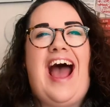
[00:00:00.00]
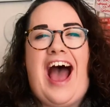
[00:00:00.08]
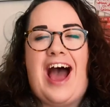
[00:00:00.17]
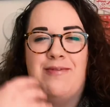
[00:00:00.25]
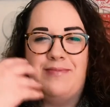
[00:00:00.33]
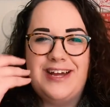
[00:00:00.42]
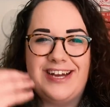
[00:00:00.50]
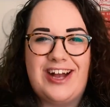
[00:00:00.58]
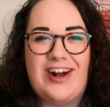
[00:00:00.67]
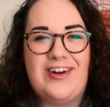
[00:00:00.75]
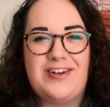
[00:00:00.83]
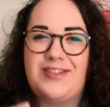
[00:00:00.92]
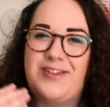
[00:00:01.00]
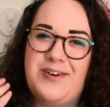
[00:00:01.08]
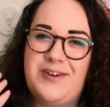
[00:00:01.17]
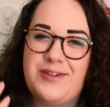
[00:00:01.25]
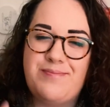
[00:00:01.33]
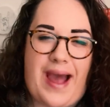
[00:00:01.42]
I'm going to go
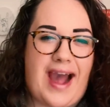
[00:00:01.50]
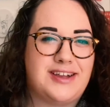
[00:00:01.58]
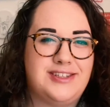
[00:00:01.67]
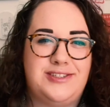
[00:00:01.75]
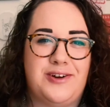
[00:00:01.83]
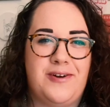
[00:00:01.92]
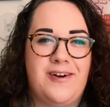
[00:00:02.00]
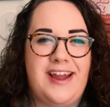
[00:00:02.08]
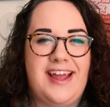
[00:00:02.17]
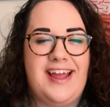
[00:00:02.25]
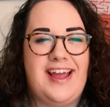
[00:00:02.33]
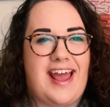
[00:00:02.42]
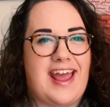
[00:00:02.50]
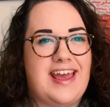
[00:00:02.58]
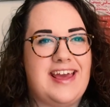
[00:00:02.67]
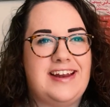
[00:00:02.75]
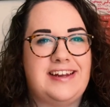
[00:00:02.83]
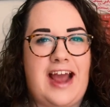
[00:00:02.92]
through the backstory
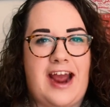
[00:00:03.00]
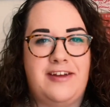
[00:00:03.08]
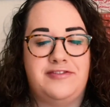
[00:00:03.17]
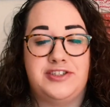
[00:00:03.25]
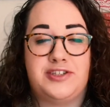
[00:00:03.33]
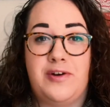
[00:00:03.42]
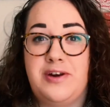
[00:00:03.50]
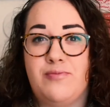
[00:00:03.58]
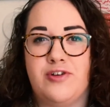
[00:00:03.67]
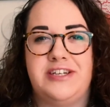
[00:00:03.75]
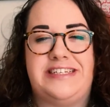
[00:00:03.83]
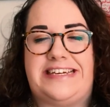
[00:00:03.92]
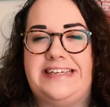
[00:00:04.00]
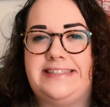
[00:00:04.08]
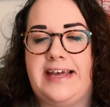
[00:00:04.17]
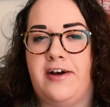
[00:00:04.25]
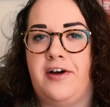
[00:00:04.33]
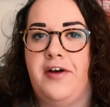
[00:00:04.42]
and kind of just go into more
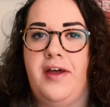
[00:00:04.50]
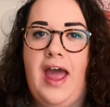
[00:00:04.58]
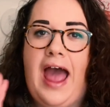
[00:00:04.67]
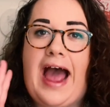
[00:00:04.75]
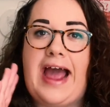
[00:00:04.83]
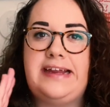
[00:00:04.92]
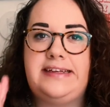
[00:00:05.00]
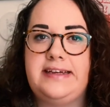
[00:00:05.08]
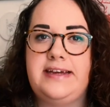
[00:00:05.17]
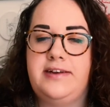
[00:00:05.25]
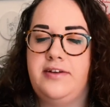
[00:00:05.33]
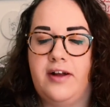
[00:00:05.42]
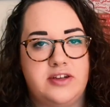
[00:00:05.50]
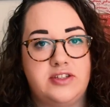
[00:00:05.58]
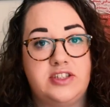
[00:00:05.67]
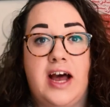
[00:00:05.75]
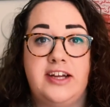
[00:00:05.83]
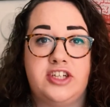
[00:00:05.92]
detail. I did
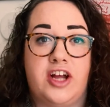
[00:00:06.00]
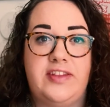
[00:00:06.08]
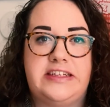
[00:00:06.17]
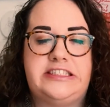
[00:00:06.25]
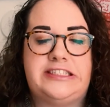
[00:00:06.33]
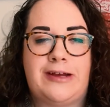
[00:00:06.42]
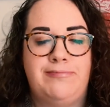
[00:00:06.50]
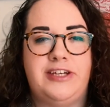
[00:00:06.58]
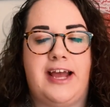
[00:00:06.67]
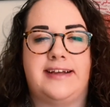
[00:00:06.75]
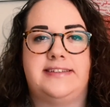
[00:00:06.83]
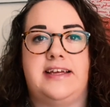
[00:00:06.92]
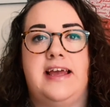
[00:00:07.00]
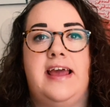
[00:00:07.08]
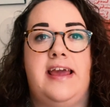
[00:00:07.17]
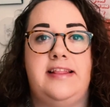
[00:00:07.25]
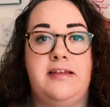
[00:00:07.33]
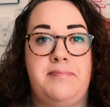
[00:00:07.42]
touch on this subject
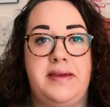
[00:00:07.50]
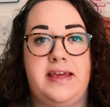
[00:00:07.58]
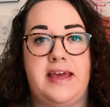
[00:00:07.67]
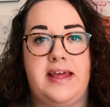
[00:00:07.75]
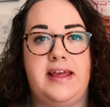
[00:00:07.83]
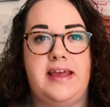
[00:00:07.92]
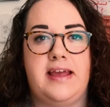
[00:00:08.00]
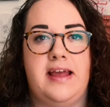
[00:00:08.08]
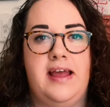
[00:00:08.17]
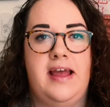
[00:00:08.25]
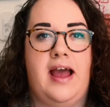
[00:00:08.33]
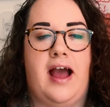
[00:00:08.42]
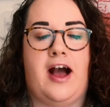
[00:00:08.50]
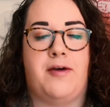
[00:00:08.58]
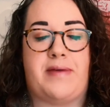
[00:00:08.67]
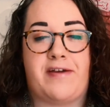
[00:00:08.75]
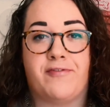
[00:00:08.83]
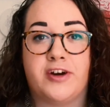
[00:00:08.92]
in the beginning,
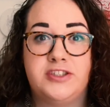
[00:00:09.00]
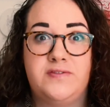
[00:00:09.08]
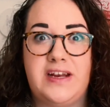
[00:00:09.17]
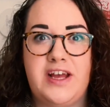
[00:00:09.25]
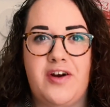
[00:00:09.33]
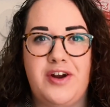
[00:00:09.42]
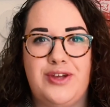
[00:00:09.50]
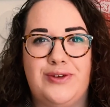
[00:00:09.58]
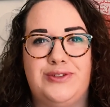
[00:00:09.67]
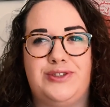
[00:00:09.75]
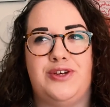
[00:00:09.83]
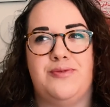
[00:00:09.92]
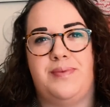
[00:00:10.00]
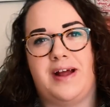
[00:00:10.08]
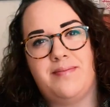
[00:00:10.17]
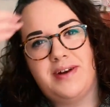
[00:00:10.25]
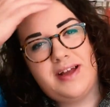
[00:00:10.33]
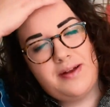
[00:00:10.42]
my first video on YouTube, but
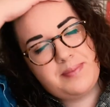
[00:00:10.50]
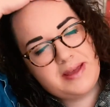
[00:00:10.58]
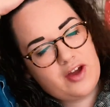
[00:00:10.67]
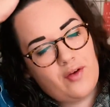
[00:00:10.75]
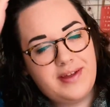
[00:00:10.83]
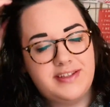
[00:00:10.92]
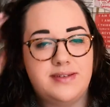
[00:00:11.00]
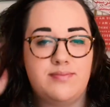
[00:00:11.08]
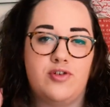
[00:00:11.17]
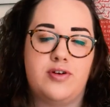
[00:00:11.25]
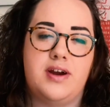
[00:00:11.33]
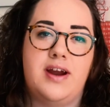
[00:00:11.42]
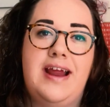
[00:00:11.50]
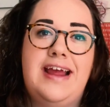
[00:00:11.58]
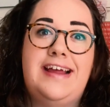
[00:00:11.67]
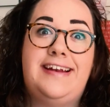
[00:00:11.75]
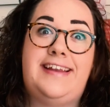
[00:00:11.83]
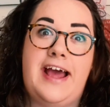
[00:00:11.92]
I'm gonna be going into more
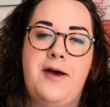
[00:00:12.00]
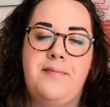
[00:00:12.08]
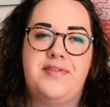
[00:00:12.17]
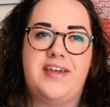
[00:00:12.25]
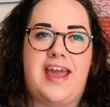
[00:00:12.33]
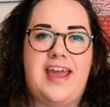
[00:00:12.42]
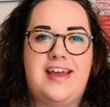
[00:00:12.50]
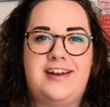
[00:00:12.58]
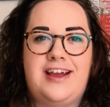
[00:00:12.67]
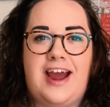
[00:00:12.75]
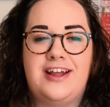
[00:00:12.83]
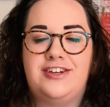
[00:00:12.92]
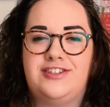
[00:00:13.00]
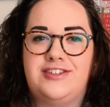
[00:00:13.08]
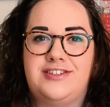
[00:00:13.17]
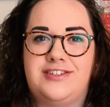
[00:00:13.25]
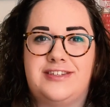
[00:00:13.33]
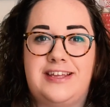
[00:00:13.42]
depth and kind of
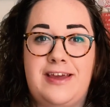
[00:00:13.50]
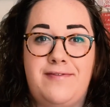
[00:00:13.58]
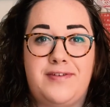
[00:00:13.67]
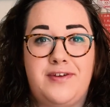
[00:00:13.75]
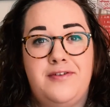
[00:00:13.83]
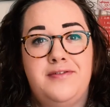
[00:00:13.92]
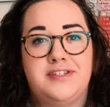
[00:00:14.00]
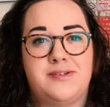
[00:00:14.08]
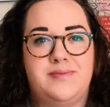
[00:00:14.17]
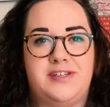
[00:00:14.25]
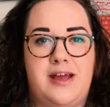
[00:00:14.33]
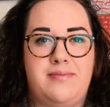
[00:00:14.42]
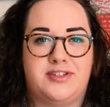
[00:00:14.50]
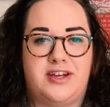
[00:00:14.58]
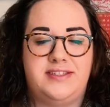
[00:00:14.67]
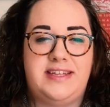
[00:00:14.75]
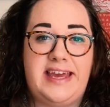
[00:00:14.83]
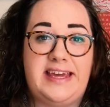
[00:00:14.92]
just give you some tips
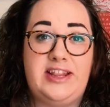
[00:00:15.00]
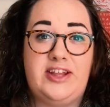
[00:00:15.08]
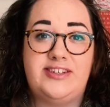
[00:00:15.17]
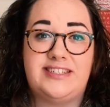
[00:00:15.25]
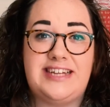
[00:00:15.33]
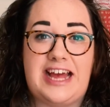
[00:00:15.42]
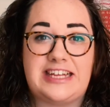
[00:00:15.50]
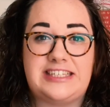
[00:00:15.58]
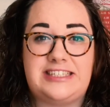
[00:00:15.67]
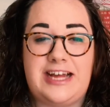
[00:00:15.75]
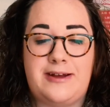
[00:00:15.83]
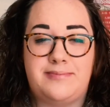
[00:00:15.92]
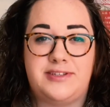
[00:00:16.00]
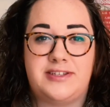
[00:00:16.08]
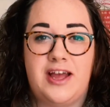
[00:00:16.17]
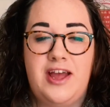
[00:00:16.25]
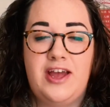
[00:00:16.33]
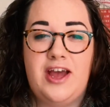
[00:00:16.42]
on taking those next steps
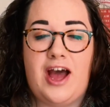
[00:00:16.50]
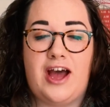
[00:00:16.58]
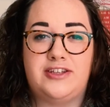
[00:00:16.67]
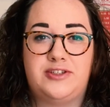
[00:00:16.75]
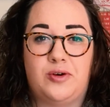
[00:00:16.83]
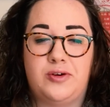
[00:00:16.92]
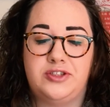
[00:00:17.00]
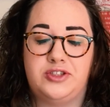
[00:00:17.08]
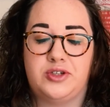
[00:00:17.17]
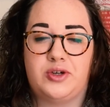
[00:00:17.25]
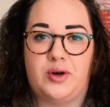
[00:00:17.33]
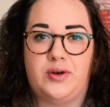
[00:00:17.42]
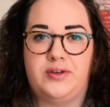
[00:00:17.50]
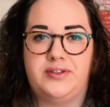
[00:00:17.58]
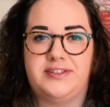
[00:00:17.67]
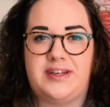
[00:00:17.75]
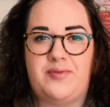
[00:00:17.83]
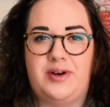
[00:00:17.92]
towards your
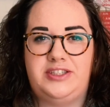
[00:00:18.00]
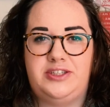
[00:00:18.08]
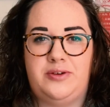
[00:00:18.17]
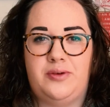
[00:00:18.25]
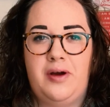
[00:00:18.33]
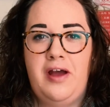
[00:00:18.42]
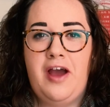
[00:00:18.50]
goals and what you